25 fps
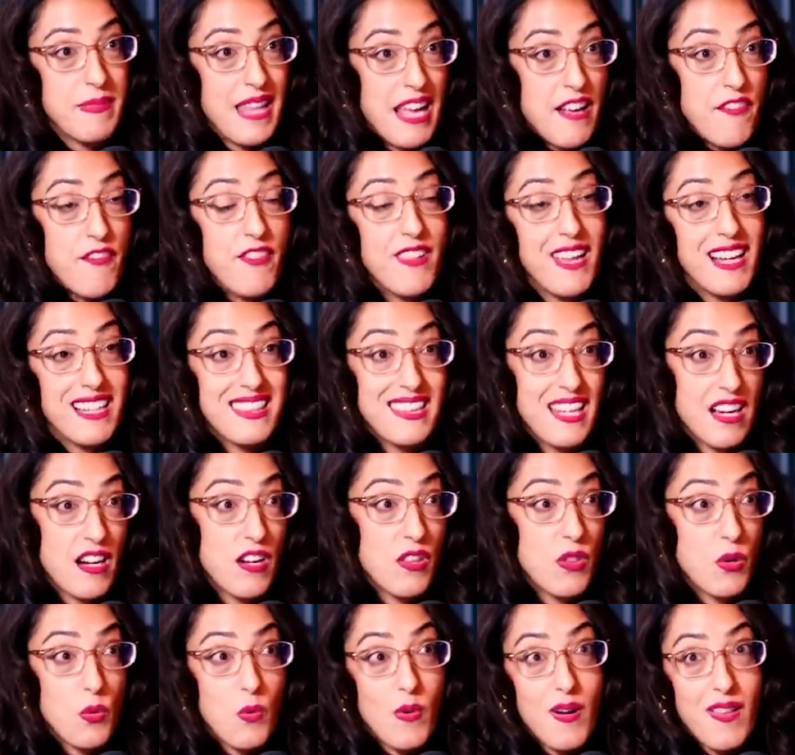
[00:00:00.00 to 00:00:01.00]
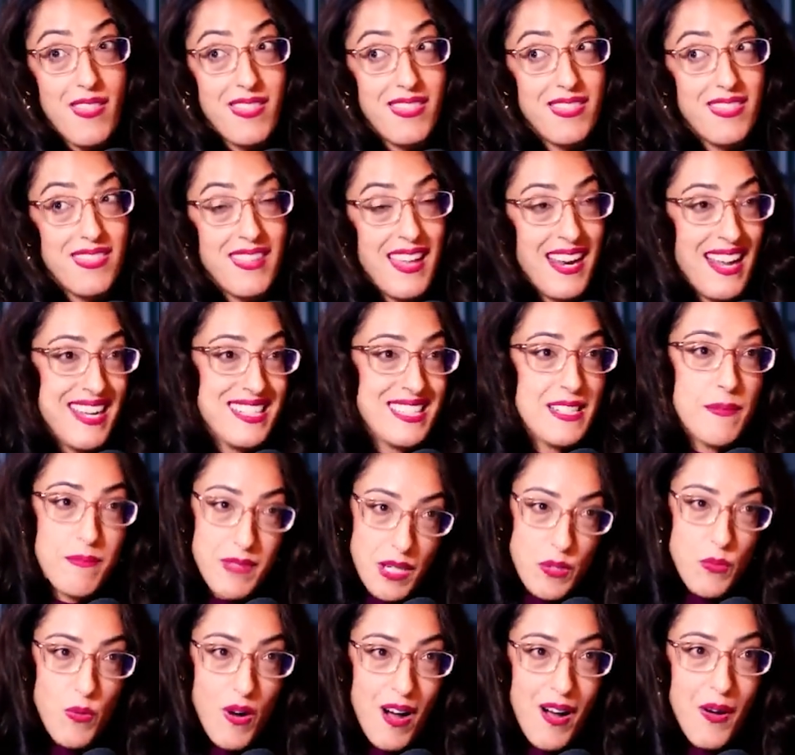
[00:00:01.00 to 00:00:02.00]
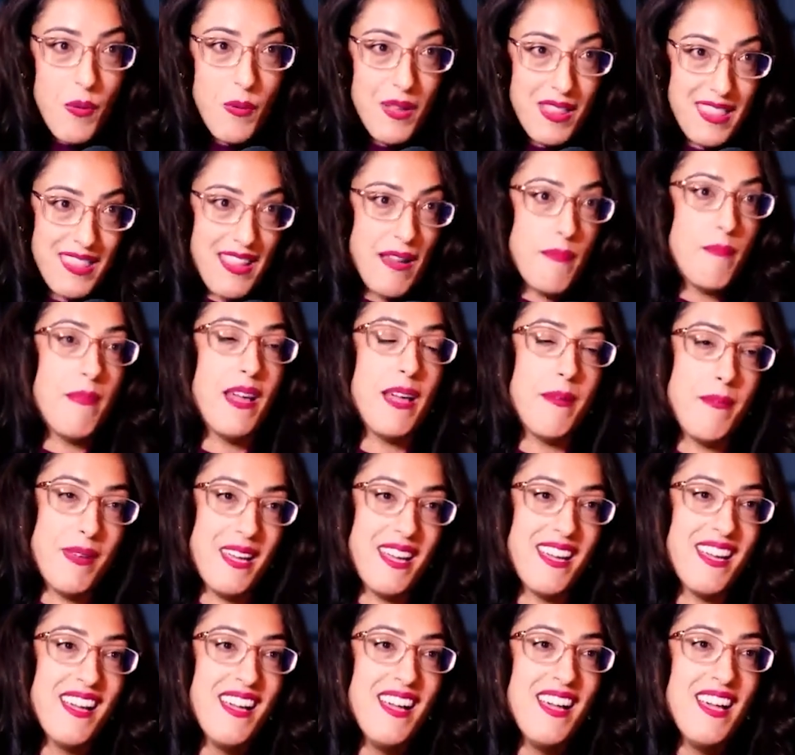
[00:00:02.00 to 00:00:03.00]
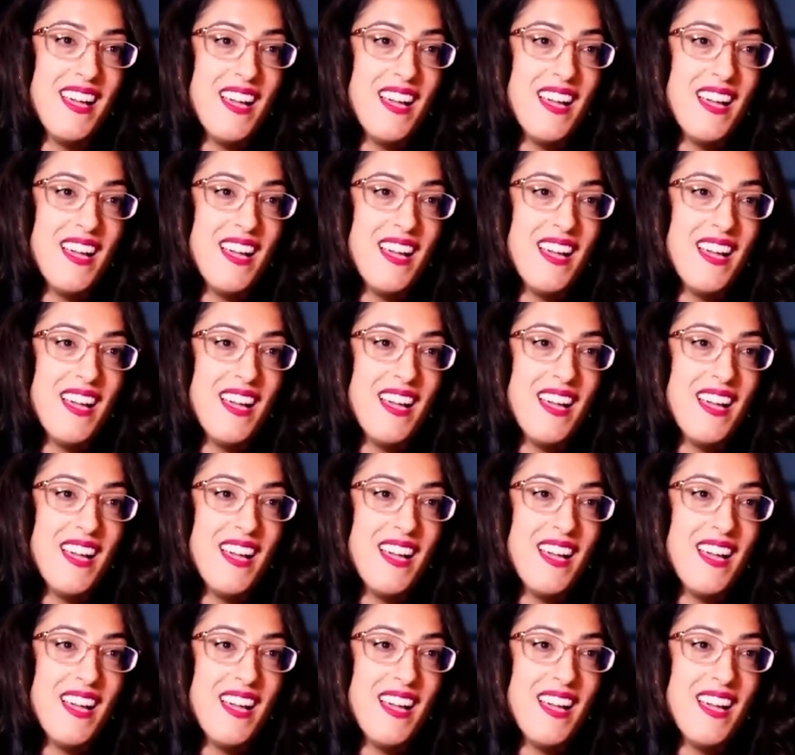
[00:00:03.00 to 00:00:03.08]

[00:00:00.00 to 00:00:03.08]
They feel like they're the one that has something wrong with them, maybe.